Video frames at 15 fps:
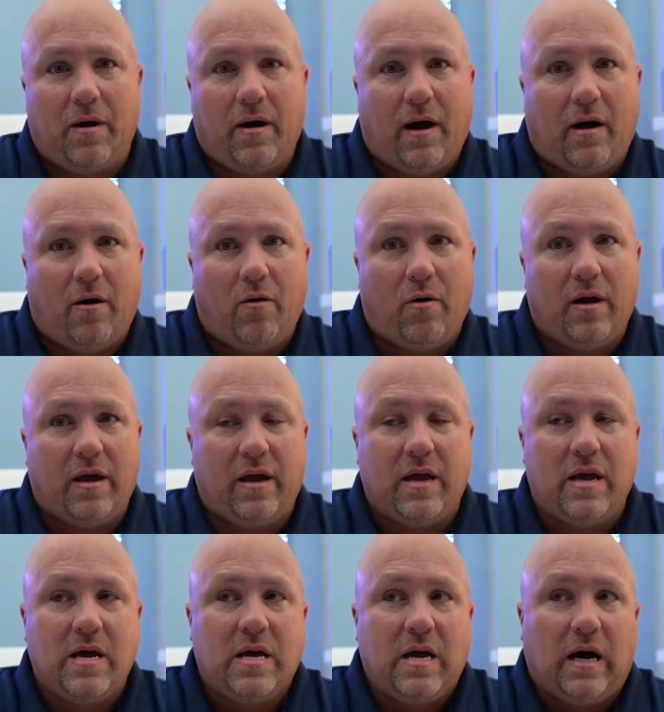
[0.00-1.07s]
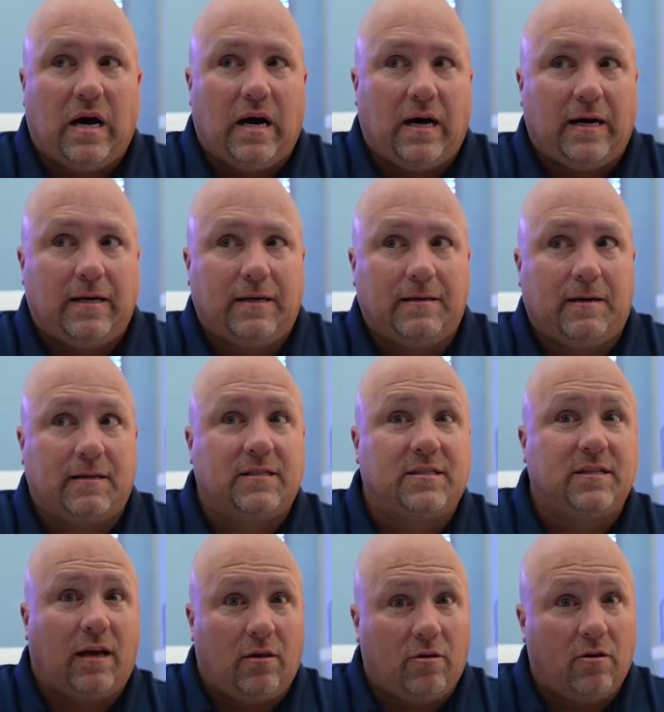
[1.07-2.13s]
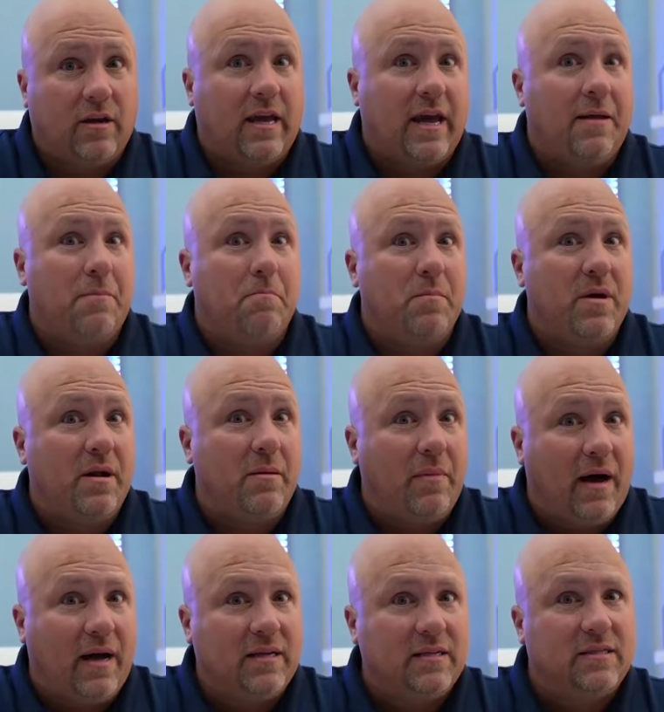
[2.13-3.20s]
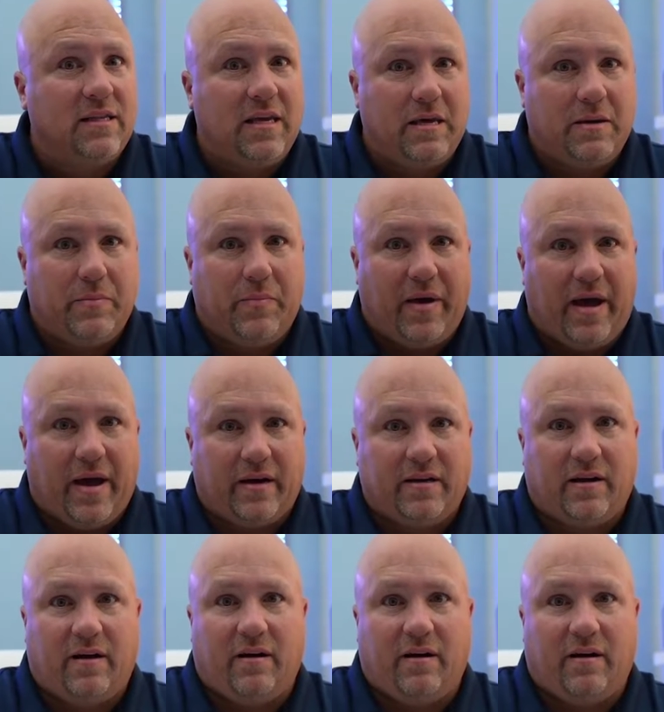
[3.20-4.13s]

how a seller can minimize the impact